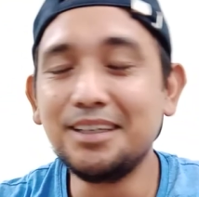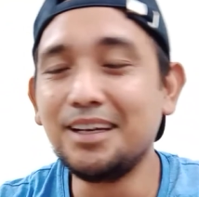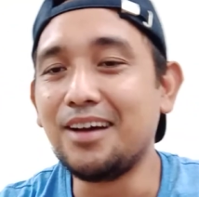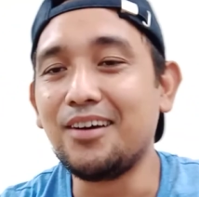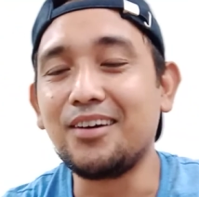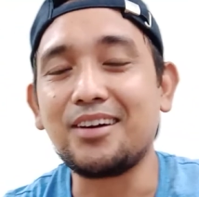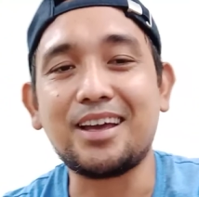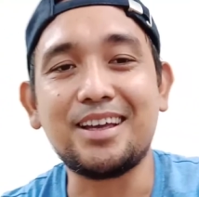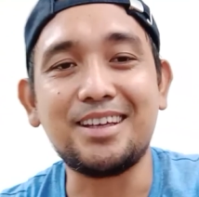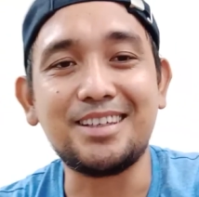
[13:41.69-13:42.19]

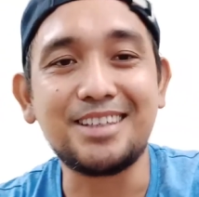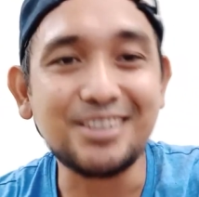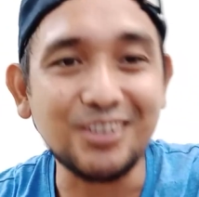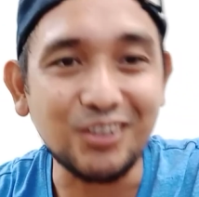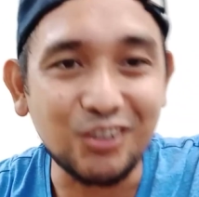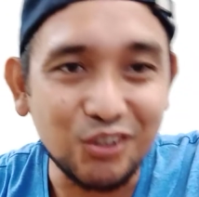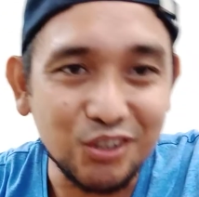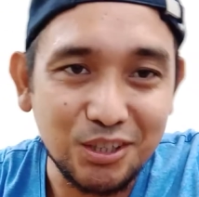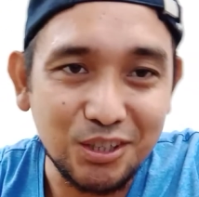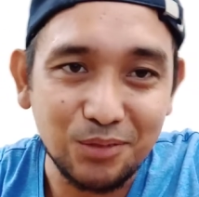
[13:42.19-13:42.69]
okay,
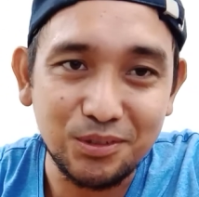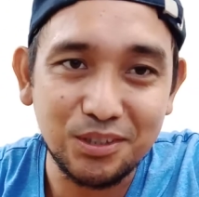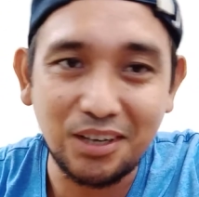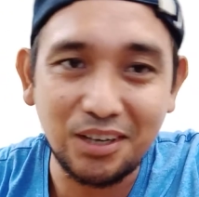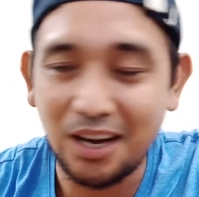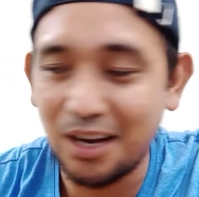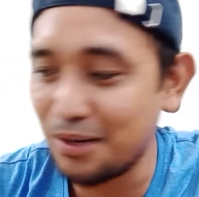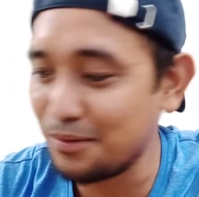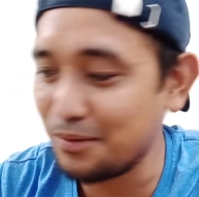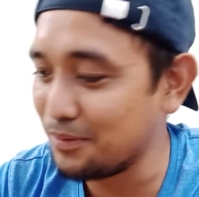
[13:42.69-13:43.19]
so
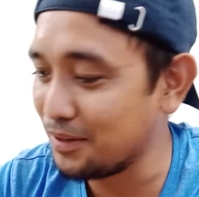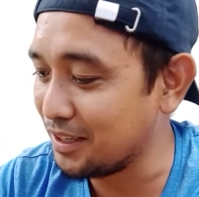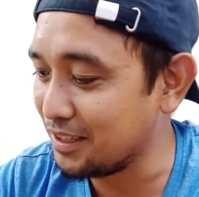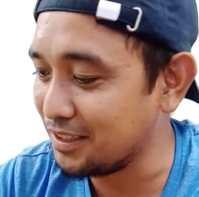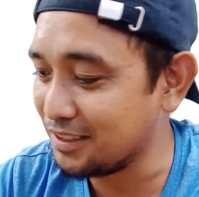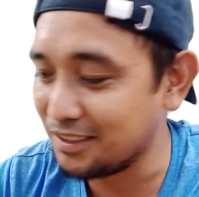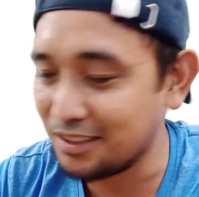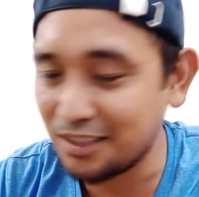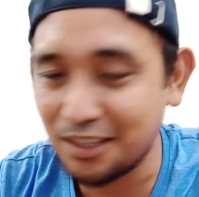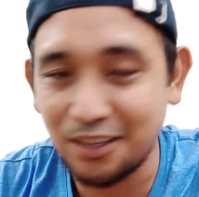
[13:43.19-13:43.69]
subscribe
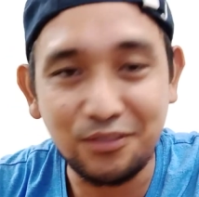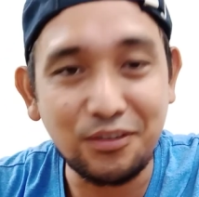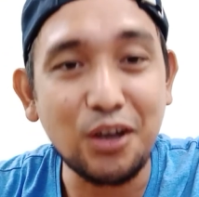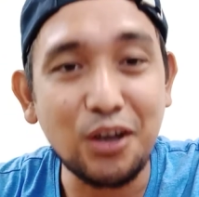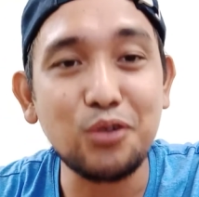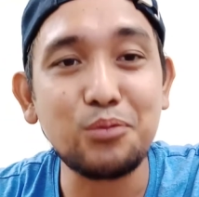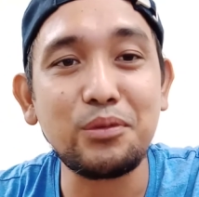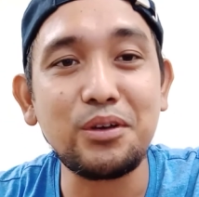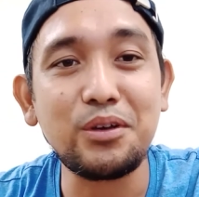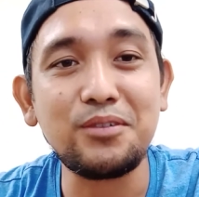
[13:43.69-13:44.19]
and follow
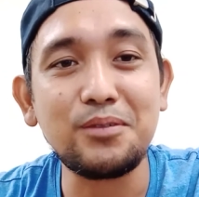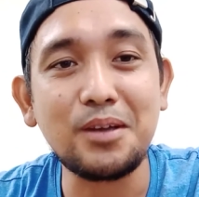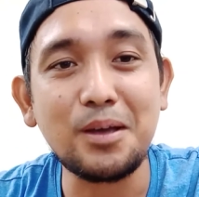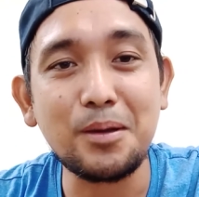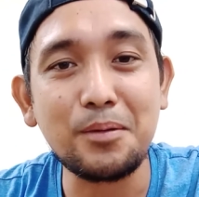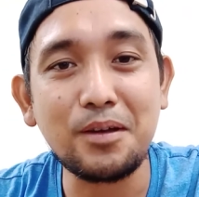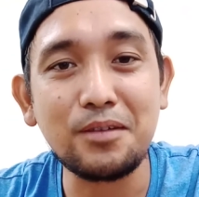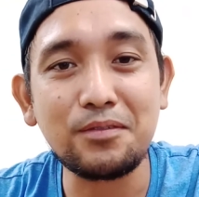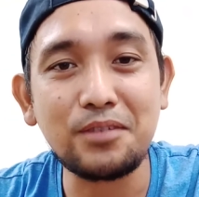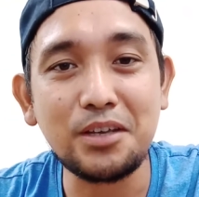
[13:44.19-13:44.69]
my
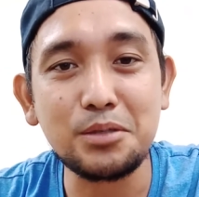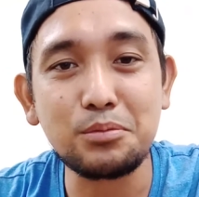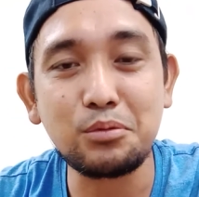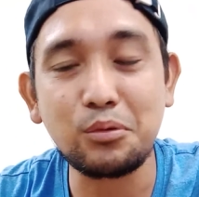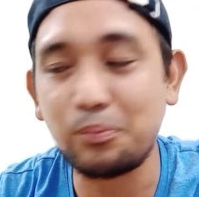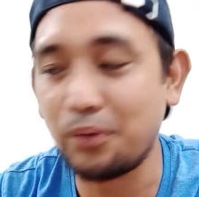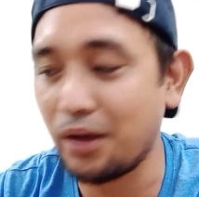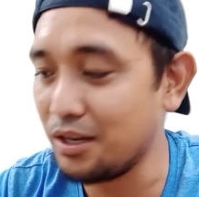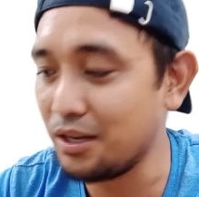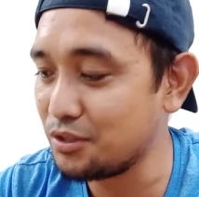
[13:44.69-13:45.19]
Facebook
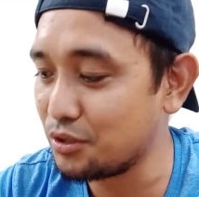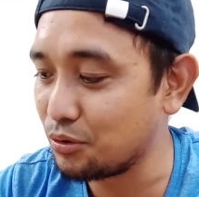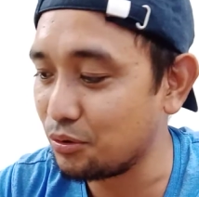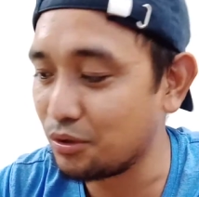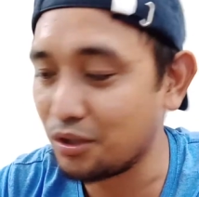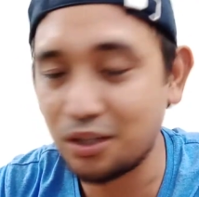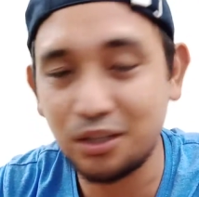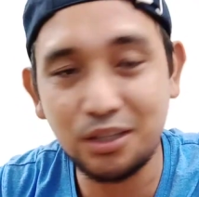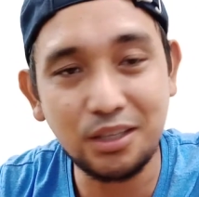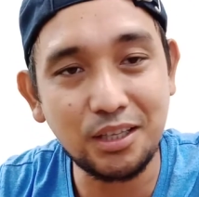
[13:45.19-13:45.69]
page, so that